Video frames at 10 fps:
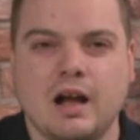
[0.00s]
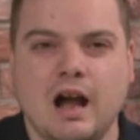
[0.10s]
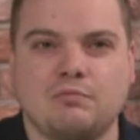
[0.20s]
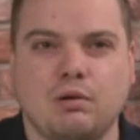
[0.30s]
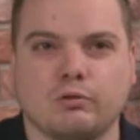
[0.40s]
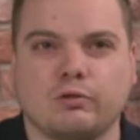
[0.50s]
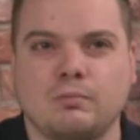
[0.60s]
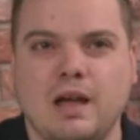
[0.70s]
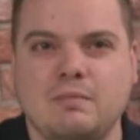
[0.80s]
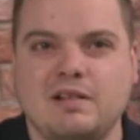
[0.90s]
I've put
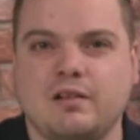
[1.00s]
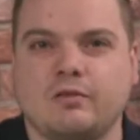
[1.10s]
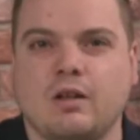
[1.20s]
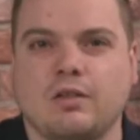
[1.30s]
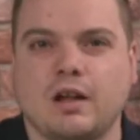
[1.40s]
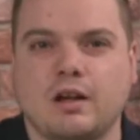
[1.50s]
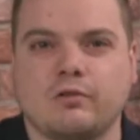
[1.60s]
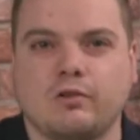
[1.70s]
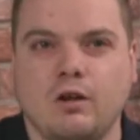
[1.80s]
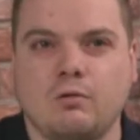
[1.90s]
some images on there
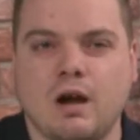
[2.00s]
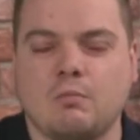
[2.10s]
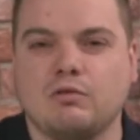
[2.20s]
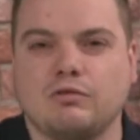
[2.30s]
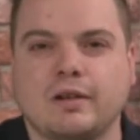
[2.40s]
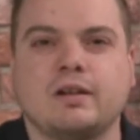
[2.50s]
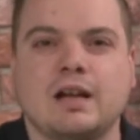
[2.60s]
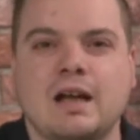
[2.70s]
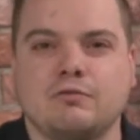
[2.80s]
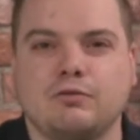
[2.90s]
too, and we'll flick
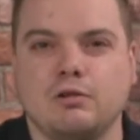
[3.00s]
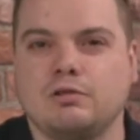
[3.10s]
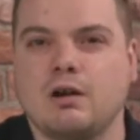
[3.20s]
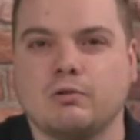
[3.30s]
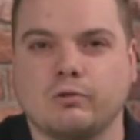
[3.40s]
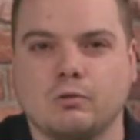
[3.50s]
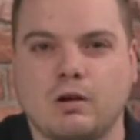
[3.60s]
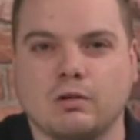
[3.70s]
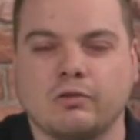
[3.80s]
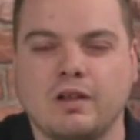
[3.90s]
again through those
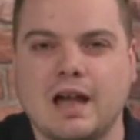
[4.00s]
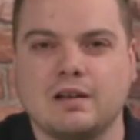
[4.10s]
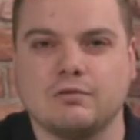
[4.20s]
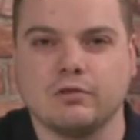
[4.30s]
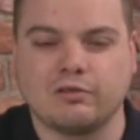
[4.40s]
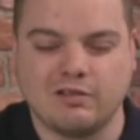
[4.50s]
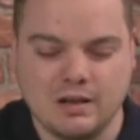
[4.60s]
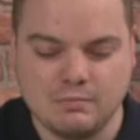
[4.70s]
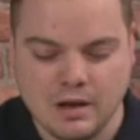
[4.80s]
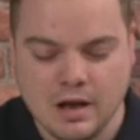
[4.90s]
towards the end of the
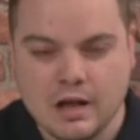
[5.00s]
stream.